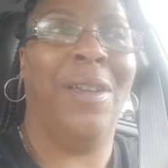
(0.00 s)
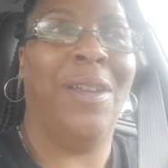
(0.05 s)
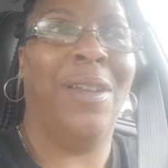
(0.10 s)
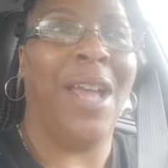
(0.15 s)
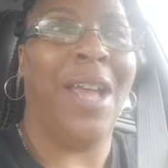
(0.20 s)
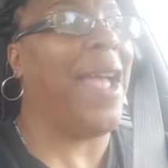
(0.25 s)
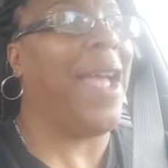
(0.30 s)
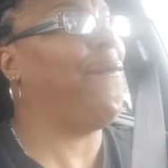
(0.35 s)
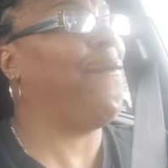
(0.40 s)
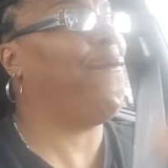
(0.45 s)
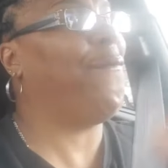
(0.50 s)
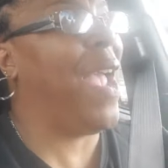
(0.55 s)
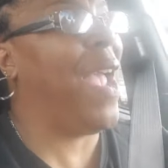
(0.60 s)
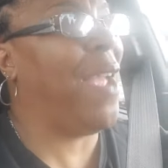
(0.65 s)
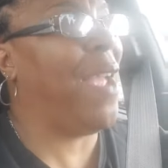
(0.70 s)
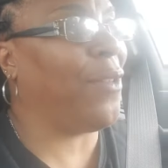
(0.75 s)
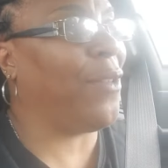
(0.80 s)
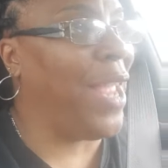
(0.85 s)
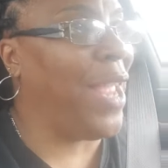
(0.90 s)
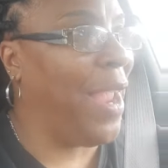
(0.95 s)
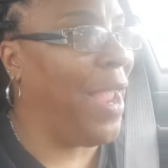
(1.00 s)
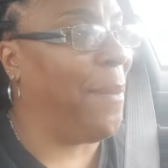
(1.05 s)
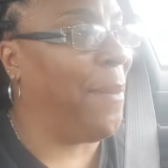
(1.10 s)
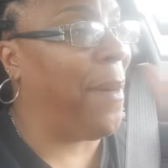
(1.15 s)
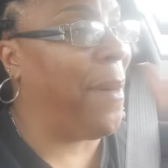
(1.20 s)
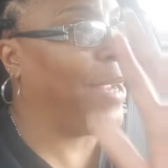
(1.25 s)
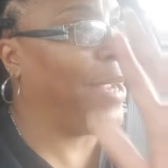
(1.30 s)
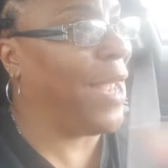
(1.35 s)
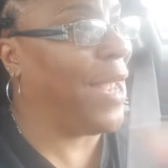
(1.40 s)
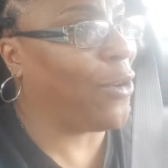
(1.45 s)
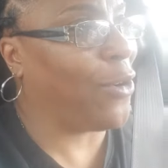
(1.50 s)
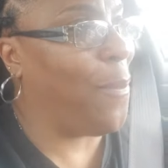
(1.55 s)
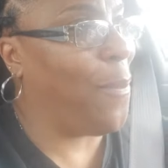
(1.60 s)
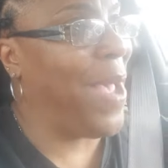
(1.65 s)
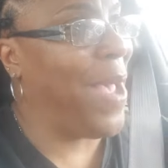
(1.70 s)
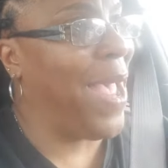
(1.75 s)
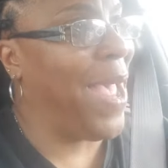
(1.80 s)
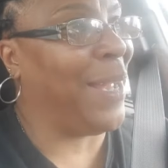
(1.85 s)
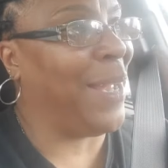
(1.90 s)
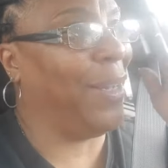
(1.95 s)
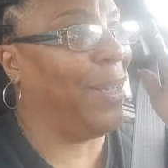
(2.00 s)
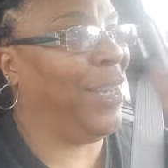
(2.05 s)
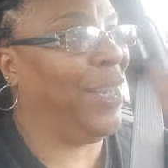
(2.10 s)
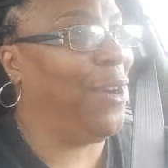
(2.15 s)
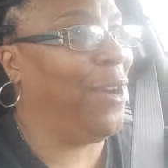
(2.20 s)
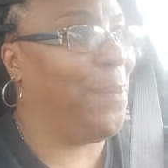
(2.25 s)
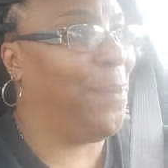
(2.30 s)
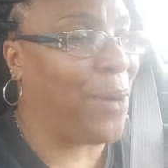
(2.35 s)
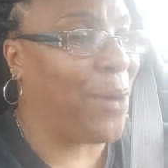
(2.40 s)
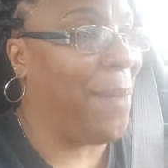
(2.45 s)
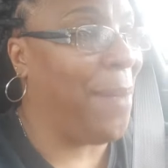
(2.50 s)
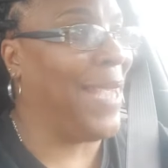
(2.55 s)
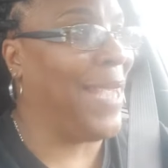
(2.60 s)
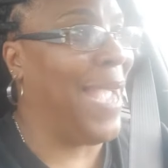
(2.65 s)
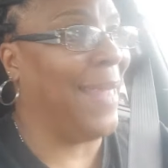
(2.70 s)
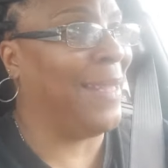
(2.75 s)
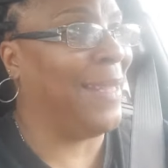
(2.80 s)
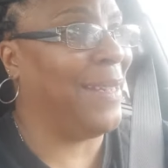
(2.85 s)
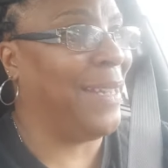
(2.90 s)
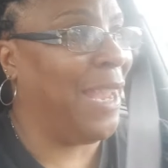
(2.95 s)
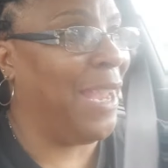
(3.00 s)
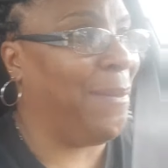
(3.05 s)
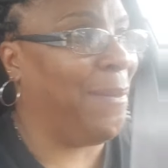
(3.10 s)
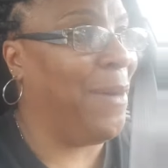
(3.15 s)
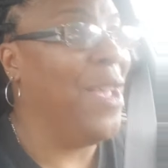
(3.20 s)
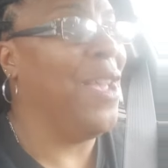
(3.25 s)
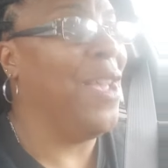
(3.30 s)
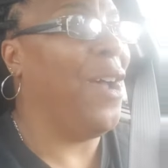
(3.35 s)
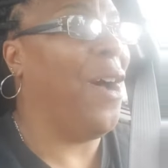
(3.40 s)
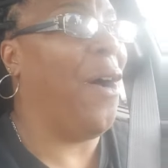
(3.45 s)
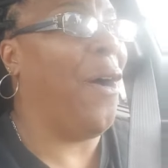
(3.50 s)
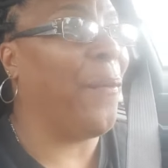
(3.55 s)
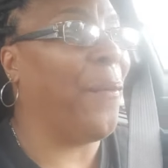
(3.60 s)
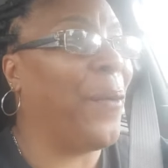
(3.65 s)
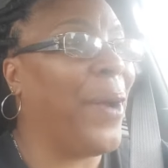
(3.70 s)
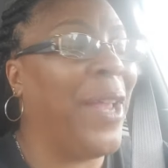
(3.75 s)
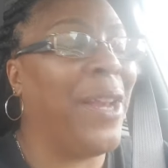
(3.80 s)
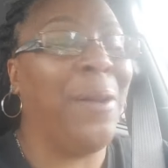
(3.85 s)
I gotta find her name. I'm gotta go back. He'll probably got the name already